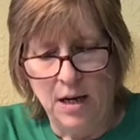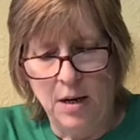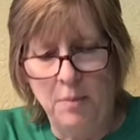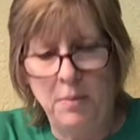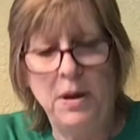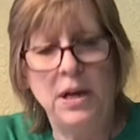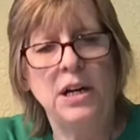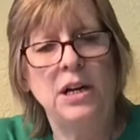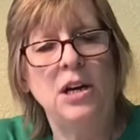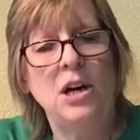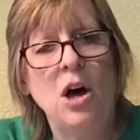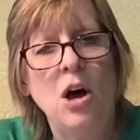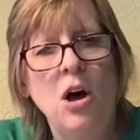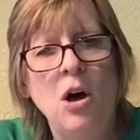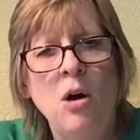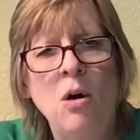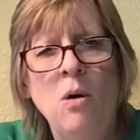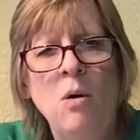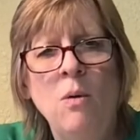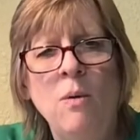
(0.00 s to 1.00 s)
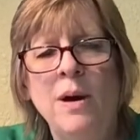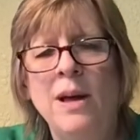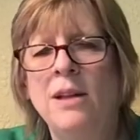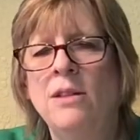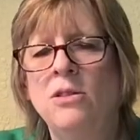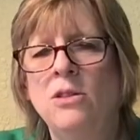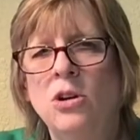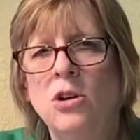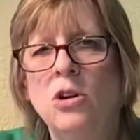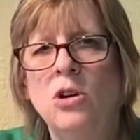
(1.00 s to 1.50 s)
But go and
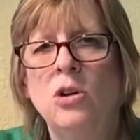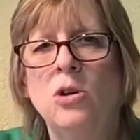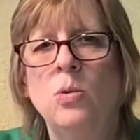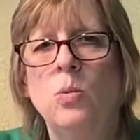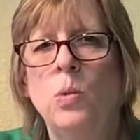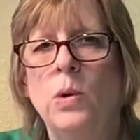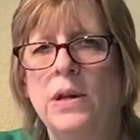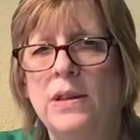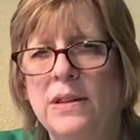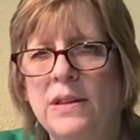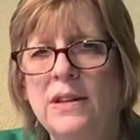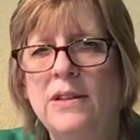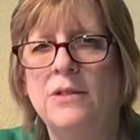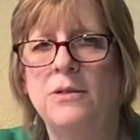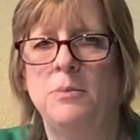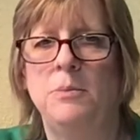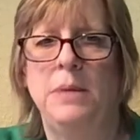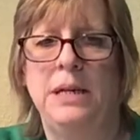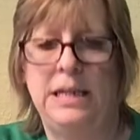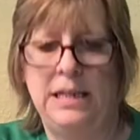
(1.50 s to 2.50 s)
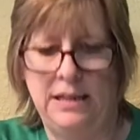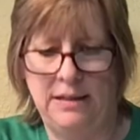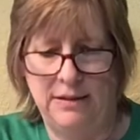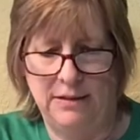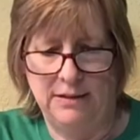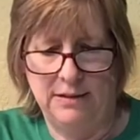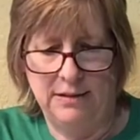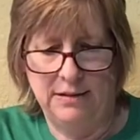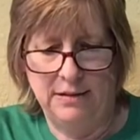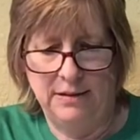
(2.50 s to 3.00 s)
learn what this means.
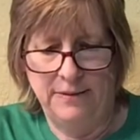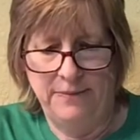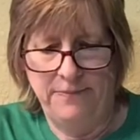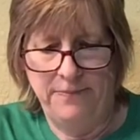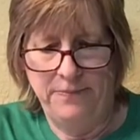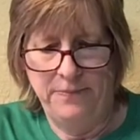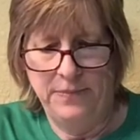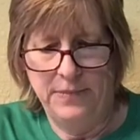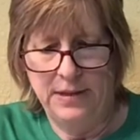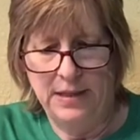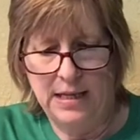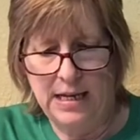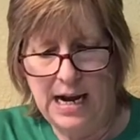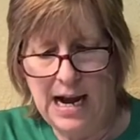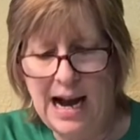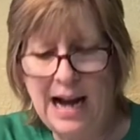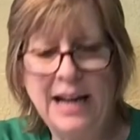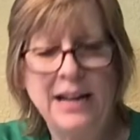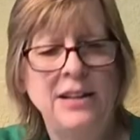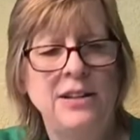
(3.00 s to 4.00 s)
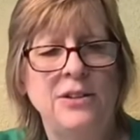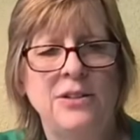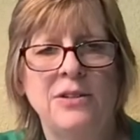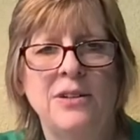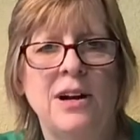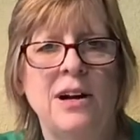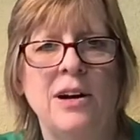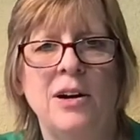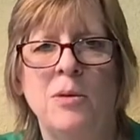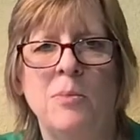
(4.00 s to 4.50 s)
I
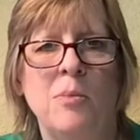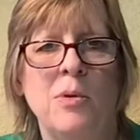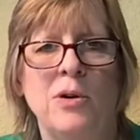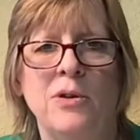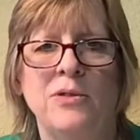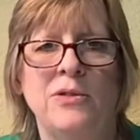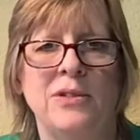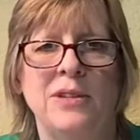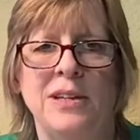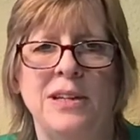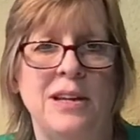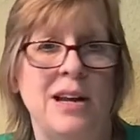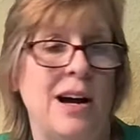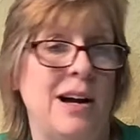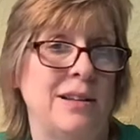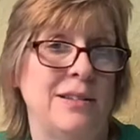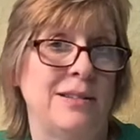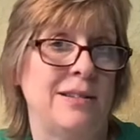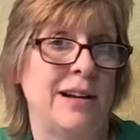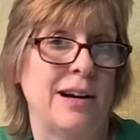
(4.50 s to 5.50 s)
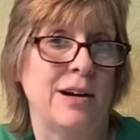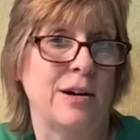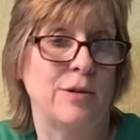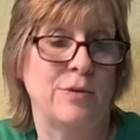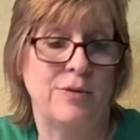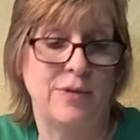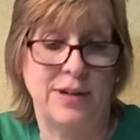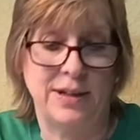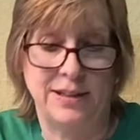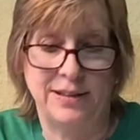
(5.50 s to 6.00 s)
desire mercy, not
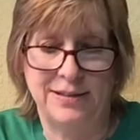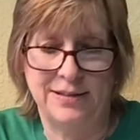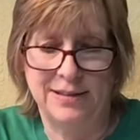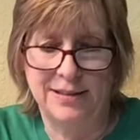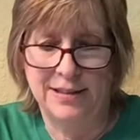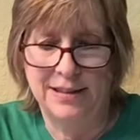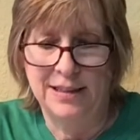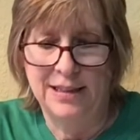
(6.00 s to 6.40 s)
sacrifice.